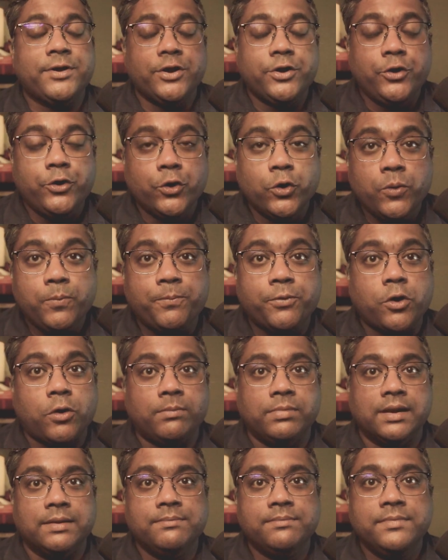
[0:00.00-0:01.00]
no
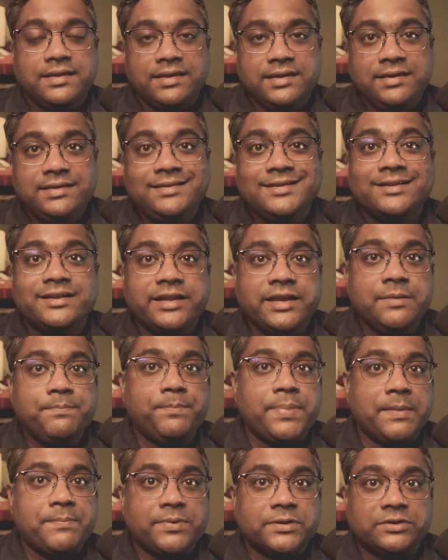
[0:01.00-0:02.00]
problem either in
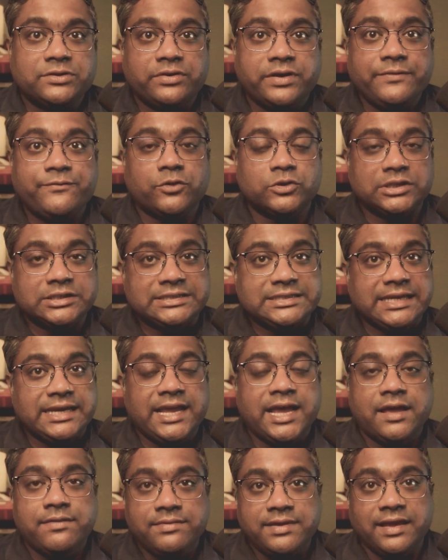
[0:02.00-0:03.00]
paper 3 for the
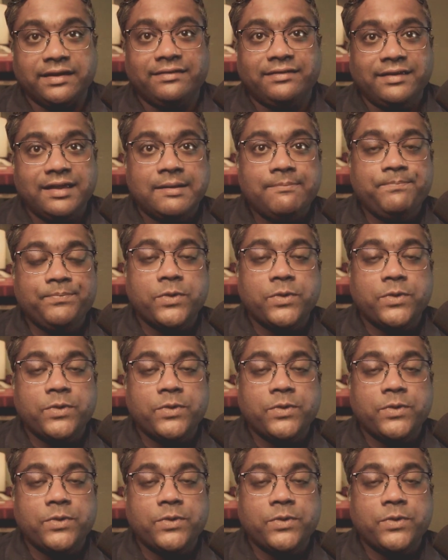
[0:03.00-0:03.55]
JIB exam